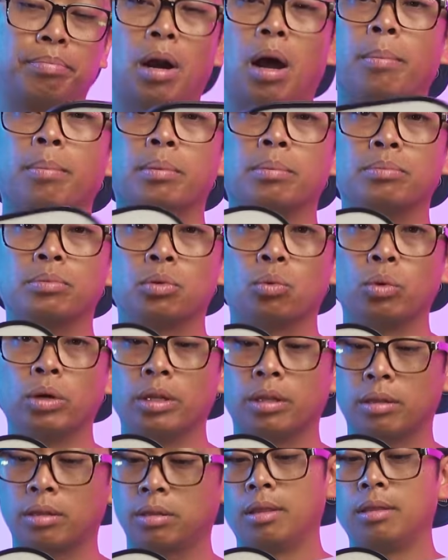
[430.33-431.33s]
problems
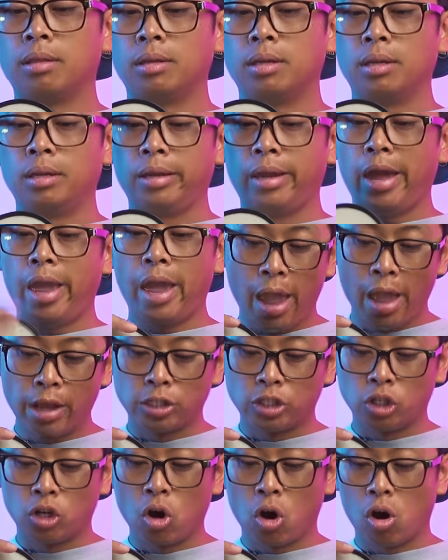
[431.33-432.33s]
with the
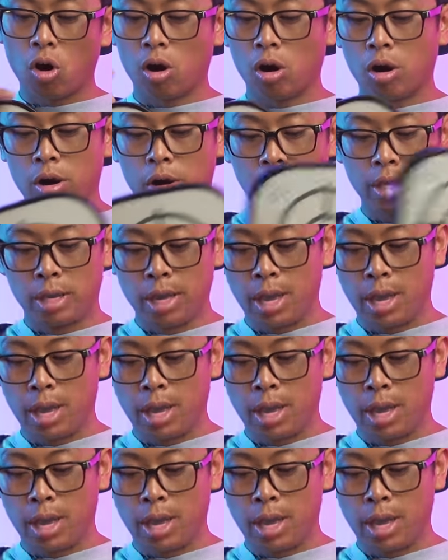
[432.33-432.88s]
edge guard,